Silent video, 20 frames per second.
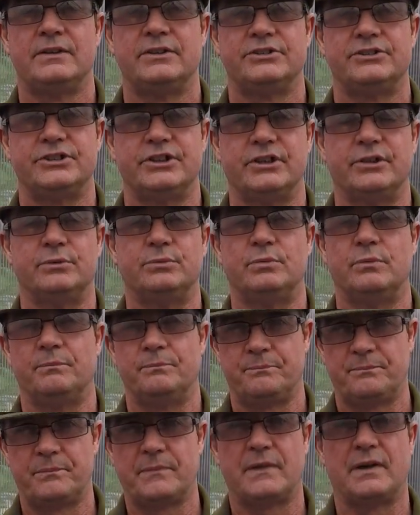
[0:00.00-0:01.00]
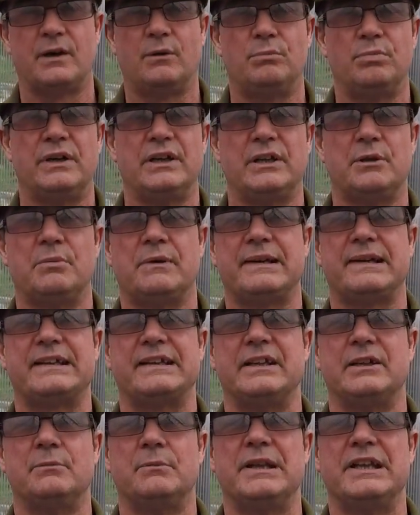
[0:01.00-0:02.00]
So I'll bring you back
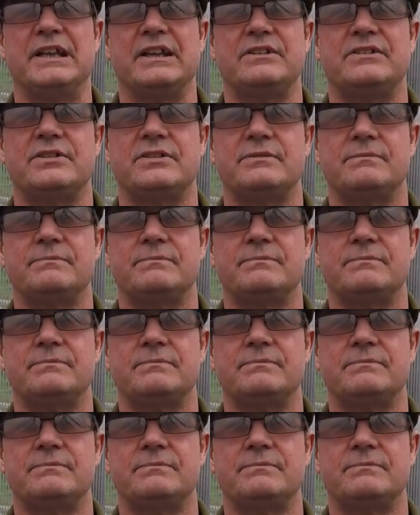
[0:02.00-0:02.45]
in a minute.